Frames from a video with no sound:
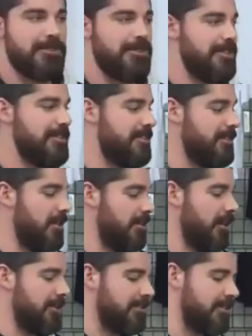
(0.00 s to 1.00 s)
So this is
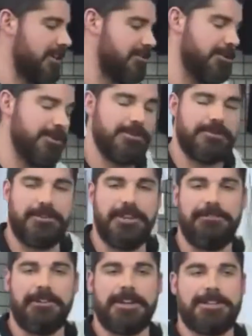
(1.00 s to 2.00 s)
another exercise we use for
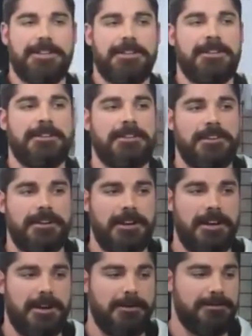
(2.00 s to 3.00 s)
knee flexion.
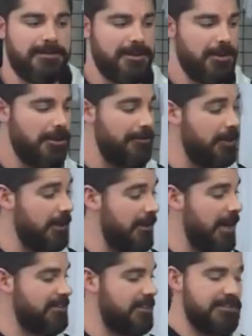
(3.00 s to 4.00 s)
So if you have
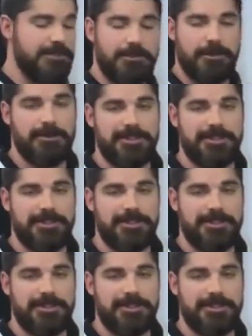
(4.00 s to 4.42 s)
access to a